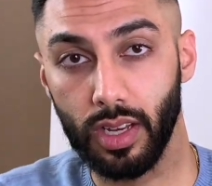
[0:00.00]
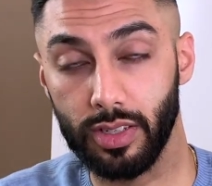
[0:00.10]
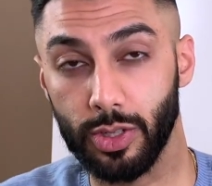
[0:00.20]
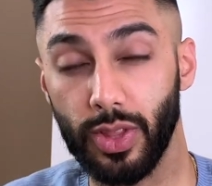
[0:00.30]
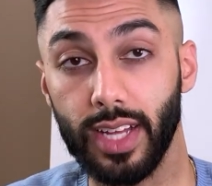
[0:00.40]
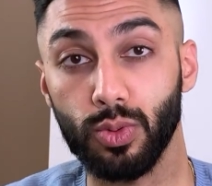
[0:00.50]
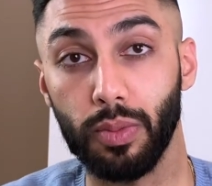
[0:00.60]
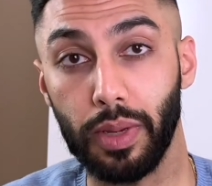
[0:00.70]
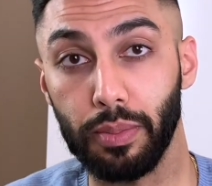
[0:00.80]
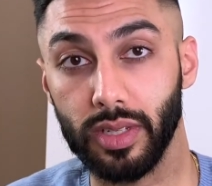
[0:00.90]
So that's when
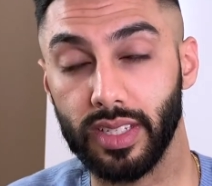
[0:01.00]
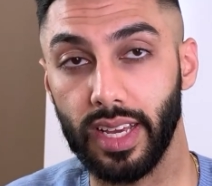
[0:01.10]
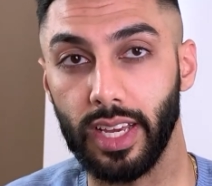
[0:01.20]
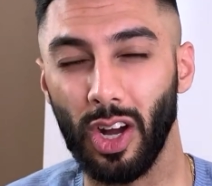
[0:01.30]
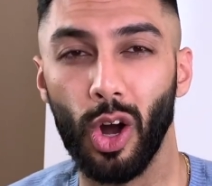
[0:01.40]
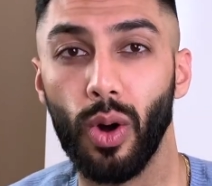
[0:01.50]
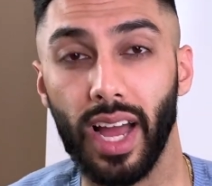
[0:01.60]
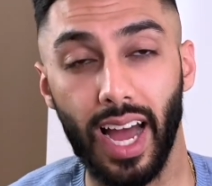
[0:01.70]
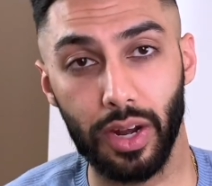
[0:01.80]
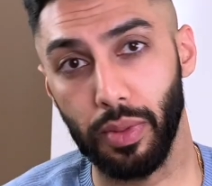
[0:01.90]
people say, oh, I
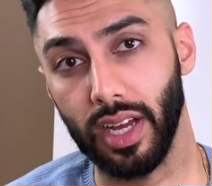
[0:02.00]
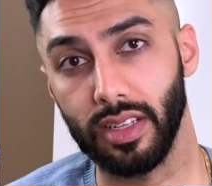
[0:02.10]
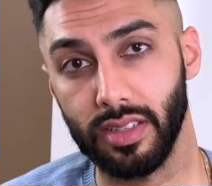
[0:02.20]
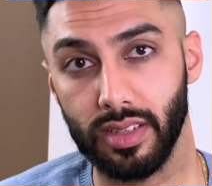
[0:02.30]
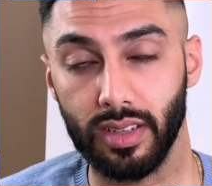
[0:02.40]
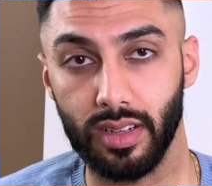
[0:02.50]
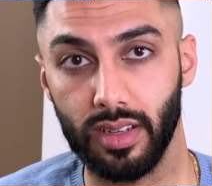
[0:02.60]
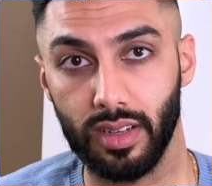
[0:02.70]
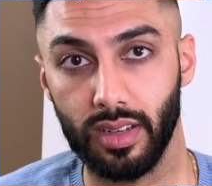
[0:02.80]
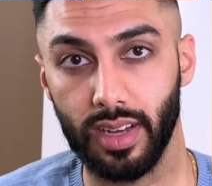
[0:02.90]
itemize.
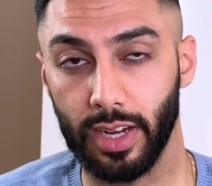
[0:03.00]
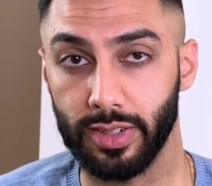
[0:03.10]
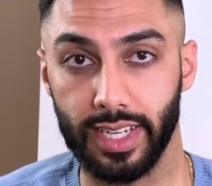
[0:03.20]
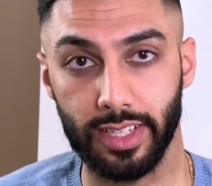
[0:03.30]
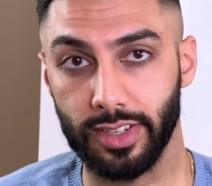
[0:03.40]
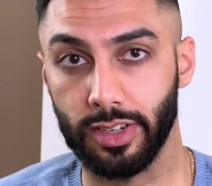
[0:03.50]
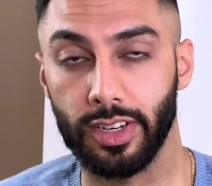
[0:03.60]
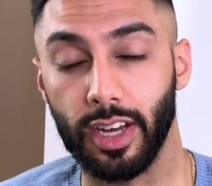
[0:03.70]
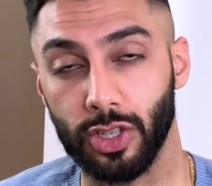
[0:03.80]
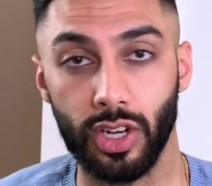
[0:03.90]
I don't take the standard
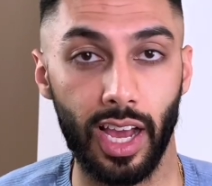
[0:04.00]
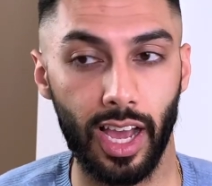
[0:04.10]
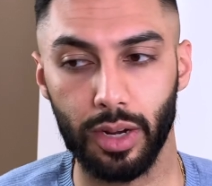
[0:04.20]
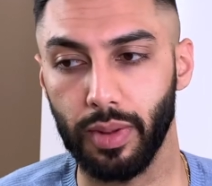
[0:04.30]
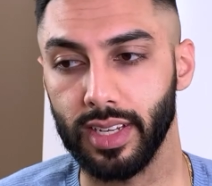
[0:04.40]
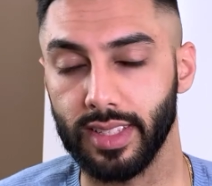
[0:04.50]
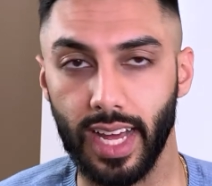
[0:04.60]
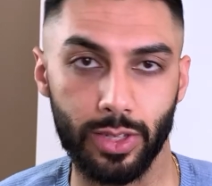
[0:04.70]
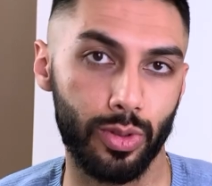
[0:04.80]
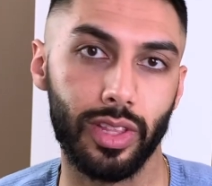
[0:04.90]
deduction, I itemize.
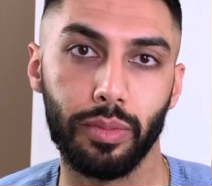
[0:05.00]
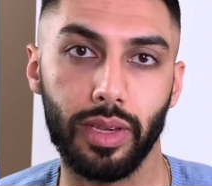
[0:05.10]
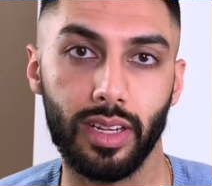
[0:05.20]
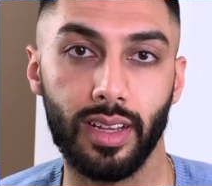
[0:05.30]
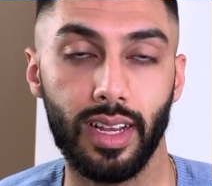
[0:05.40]
That's what they mean.